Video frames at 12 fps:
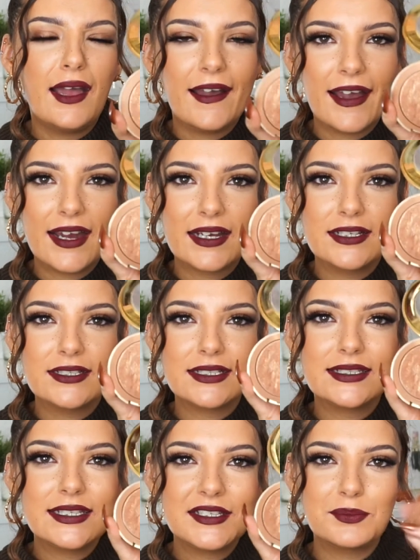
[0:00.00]
and
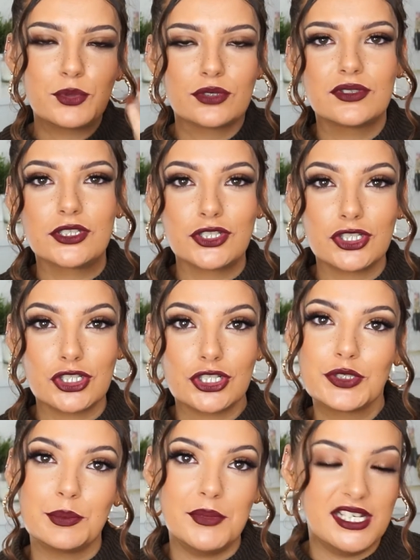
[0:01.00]
these bronzers are
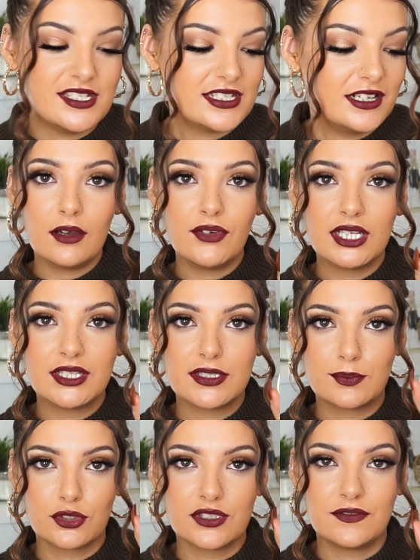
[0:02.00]
just amazing. I've had
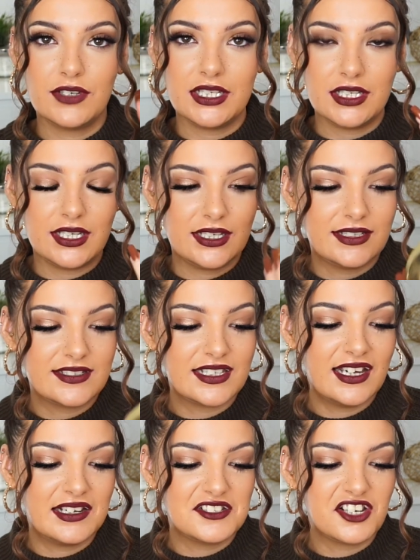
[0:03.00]
this bronzer for years
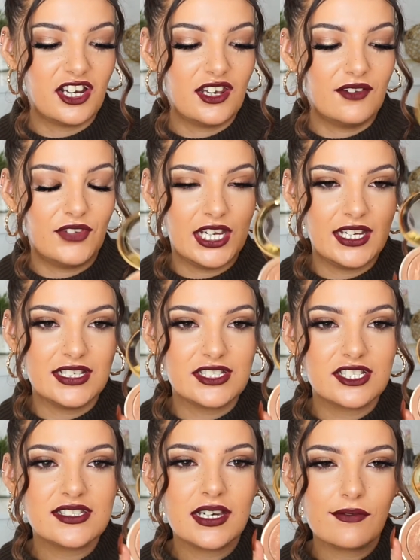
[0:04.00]
and I love it. It
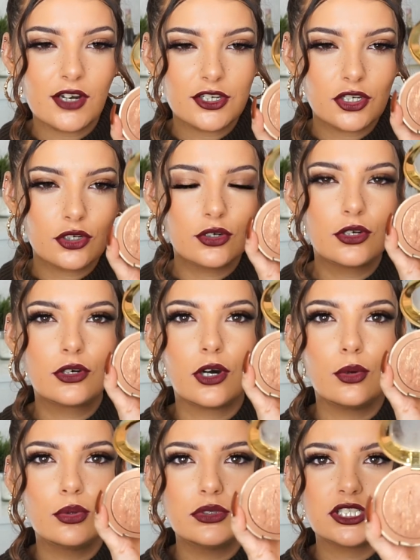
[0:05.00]
does have like a
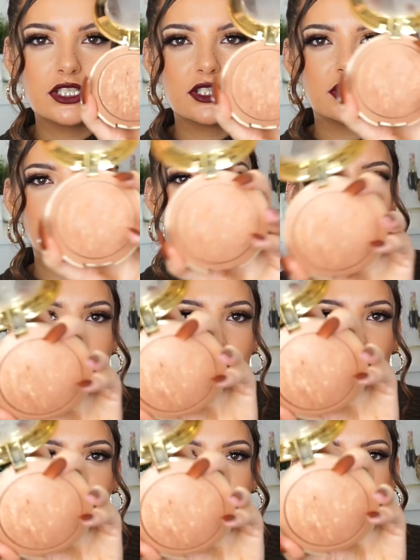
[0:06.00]
golden
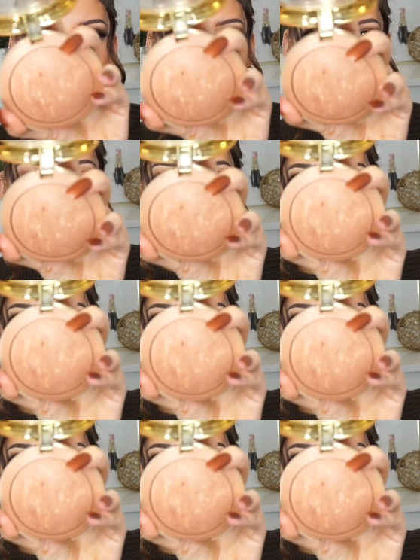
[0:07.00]
sheen